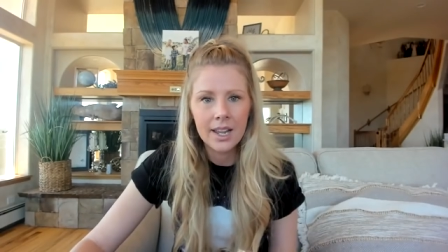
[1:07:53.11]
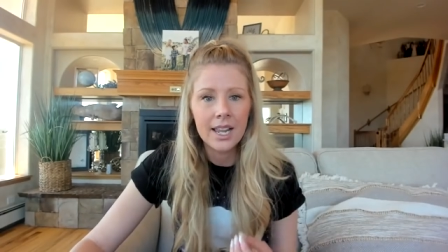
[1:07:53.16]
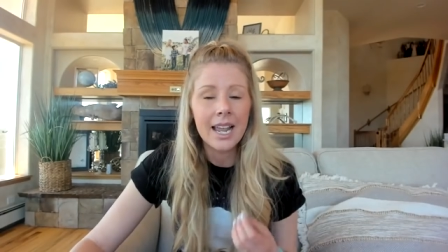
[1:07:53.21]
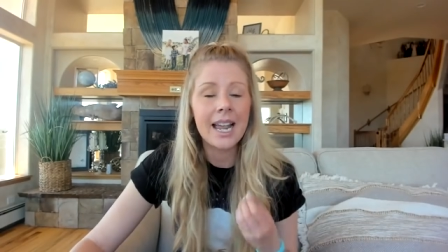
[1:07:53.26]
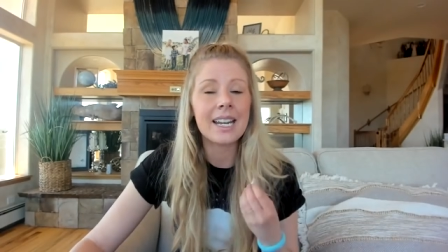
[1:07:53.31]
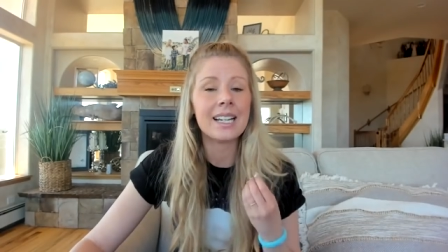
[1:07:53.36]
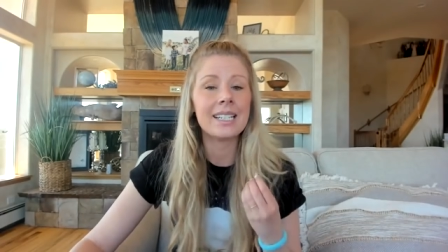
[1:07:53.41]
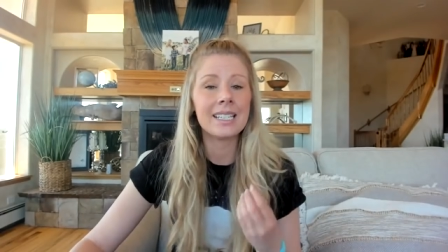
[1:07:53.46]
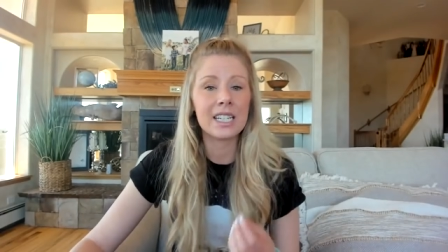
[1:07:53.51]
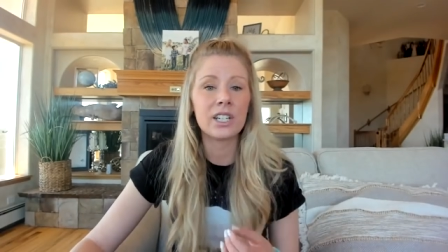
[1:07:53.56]

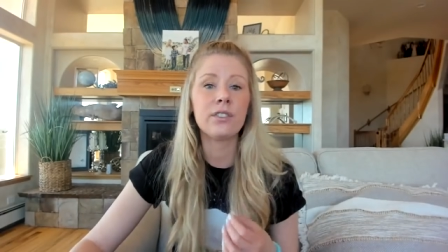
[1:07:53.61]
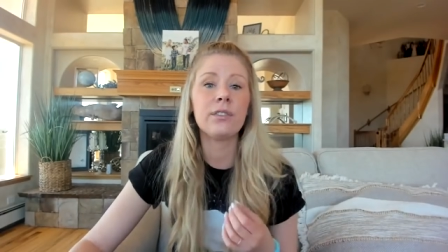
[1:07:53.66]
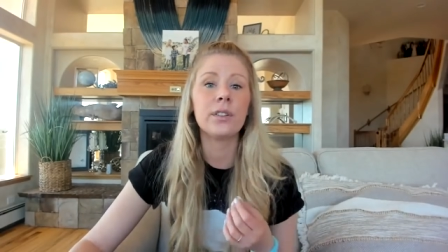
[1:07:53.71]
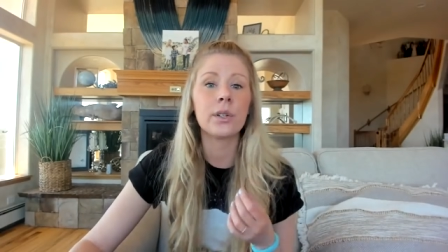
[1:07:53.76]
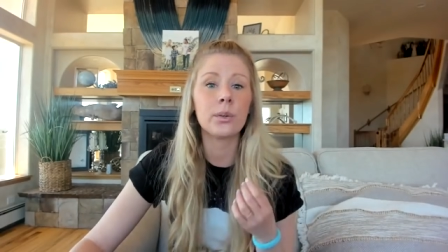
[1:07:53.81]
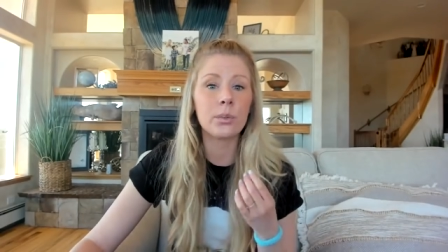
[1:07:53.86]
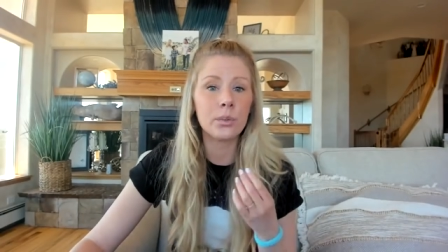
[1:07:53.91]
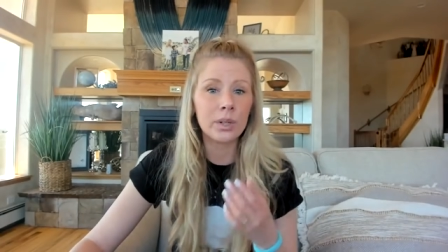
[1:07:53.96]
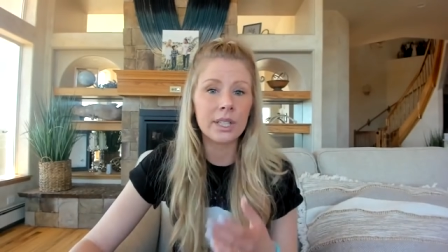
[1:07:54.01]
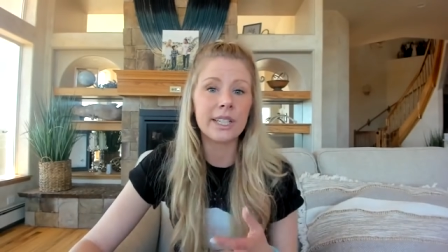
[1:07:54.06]
And it did
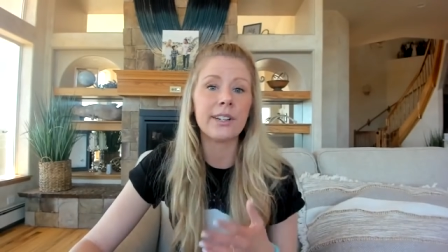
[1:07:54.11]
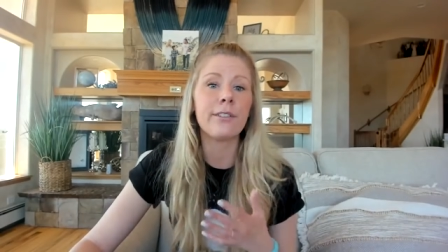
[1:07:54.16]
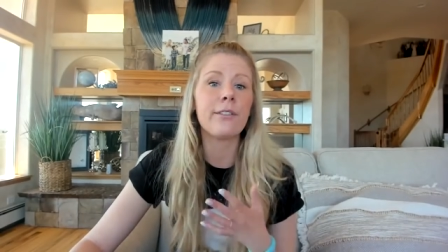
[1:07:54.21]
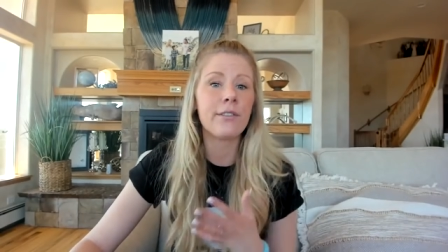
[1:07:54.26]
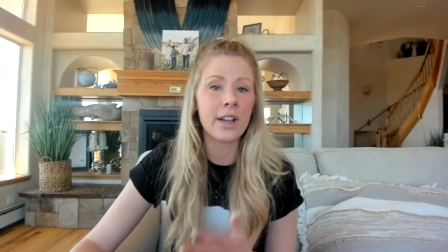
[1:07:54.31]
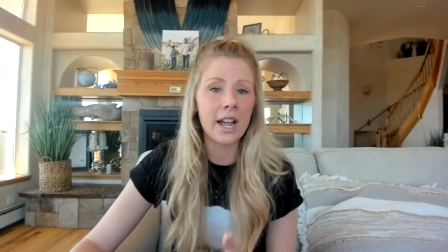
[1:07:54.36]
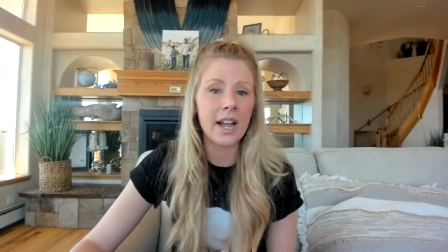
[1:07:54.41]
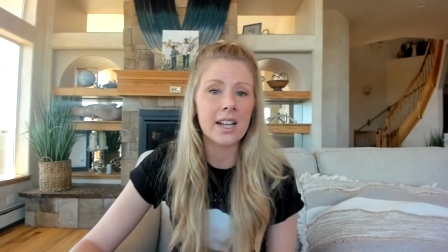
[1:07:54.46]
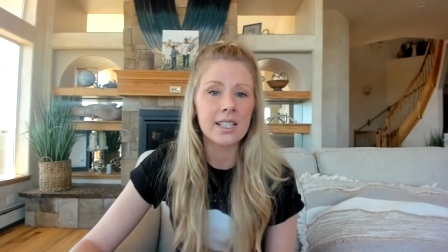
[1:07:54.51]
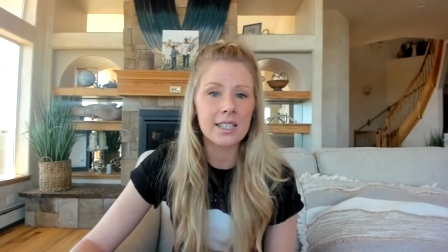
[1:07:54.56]
feel really
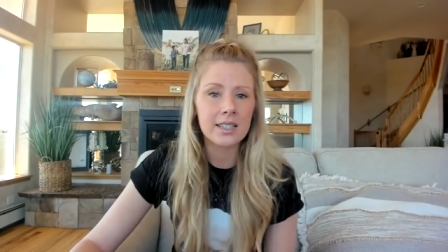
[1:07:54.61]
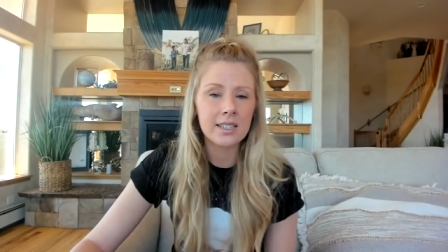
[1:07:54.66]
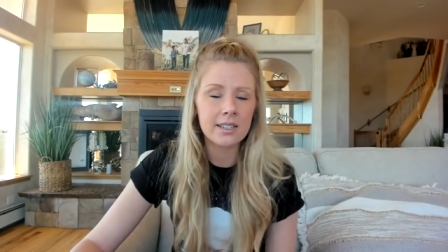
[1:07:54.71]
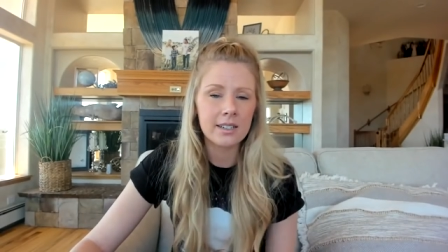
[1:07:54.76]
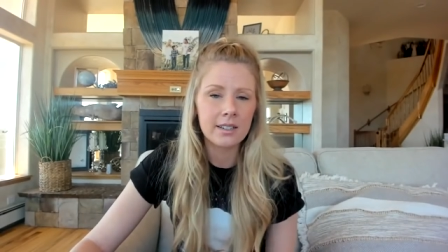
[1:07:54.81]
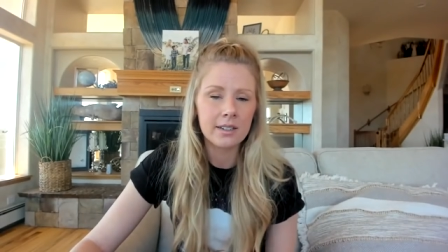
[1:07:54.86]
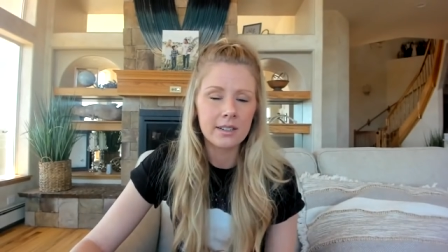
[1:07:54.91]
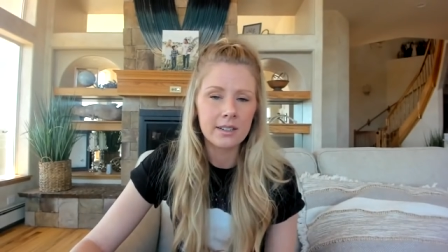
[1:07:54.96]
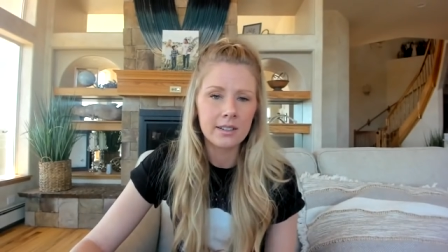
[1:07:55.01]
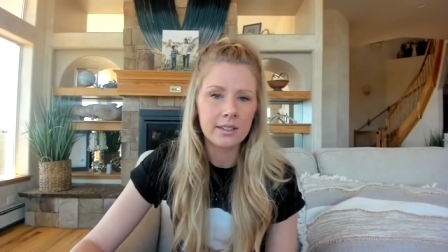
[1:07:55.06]
fast.
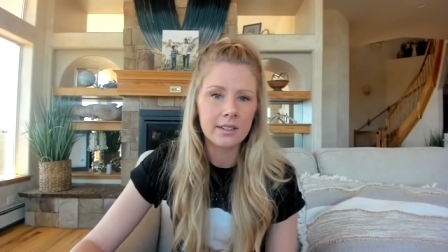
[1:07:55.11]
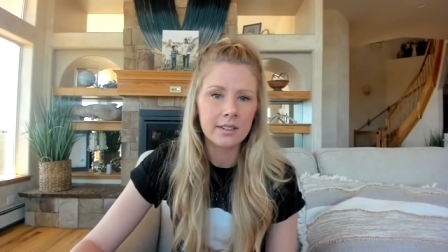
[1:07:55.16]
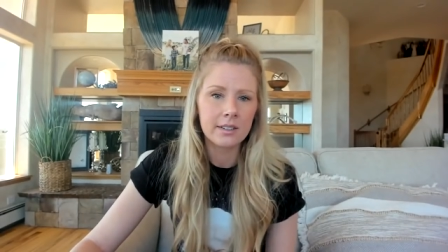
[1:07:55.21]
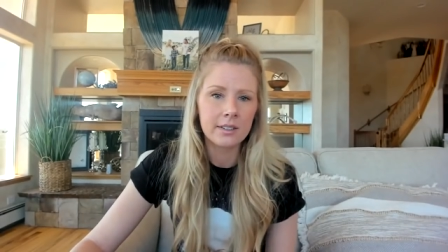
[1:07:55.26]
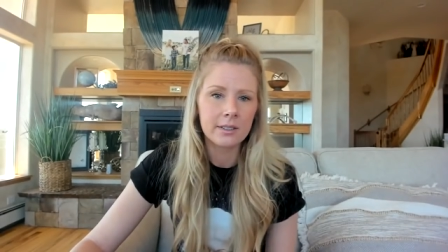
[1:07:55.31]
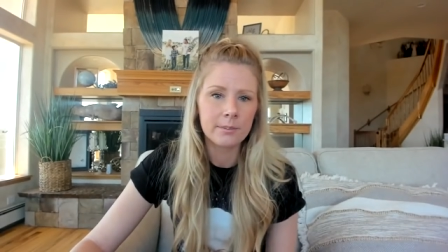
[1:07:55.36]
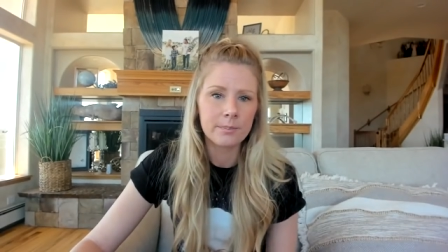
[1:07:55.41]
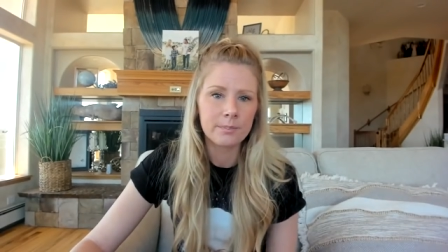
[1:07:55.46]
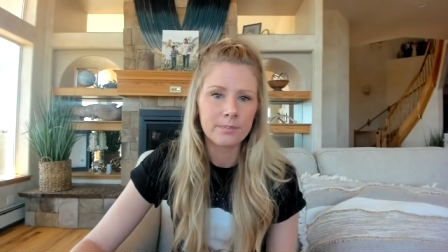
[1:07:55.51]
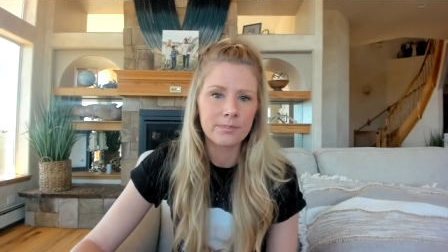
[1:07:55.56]

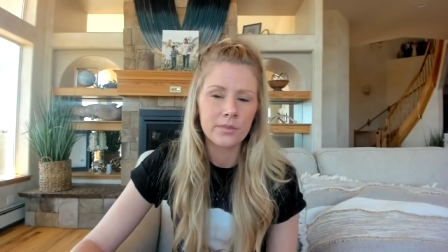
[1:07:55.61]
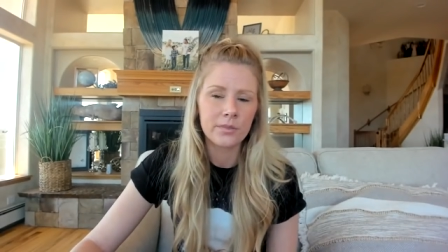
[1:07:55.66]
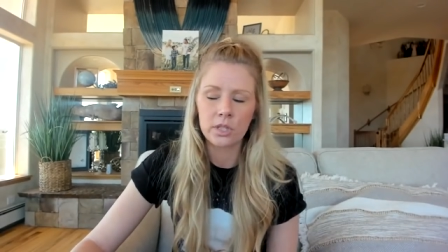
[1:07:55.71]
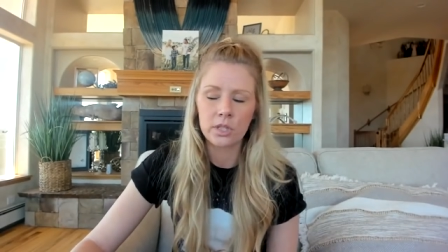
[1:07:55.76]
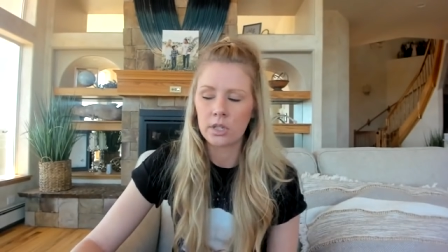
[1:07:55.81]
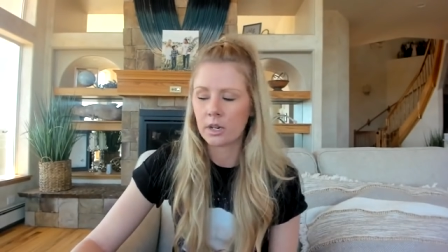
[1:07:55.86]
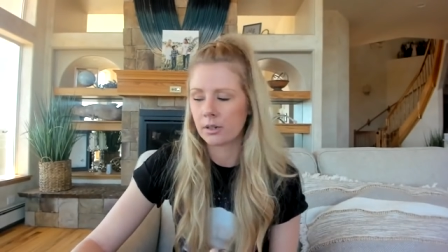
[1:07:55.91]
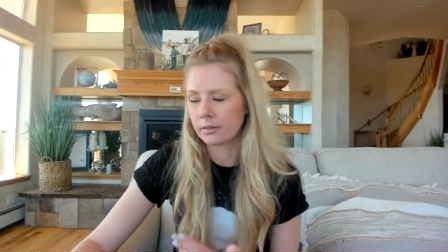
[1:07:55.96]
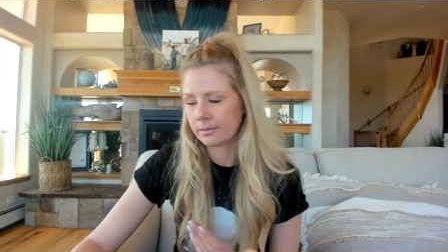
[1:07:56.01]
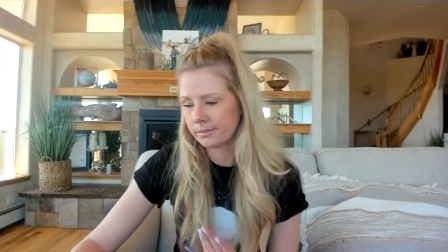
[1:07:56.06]

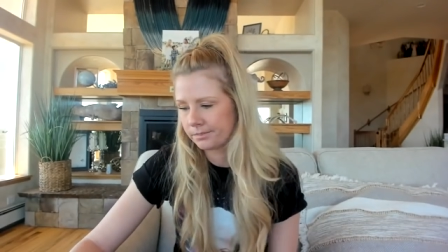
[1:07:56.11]
So